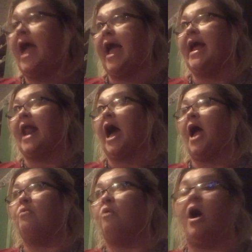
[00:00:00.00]
and
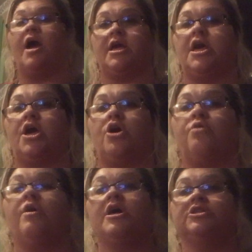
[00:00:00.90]
I want
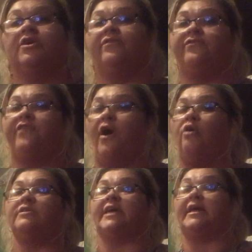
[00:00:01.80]
you to
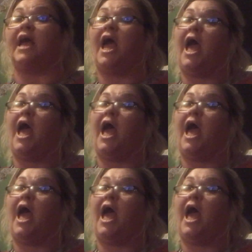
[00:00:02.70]
fold it